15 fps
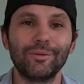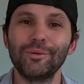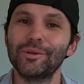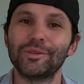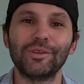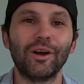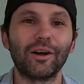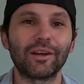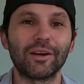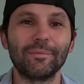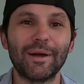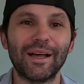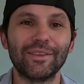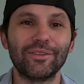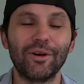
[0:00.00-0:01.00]
We're talking
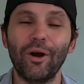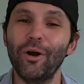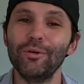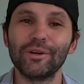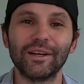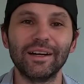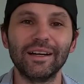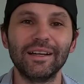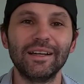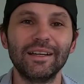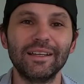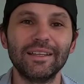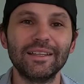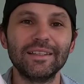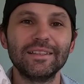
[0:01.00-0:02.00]
about the Hoka
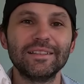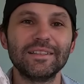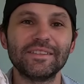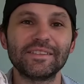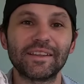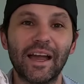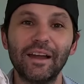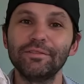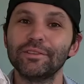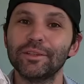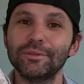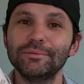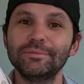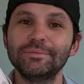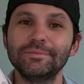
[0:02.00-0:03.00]

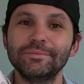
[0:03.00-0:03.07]
Skyflow.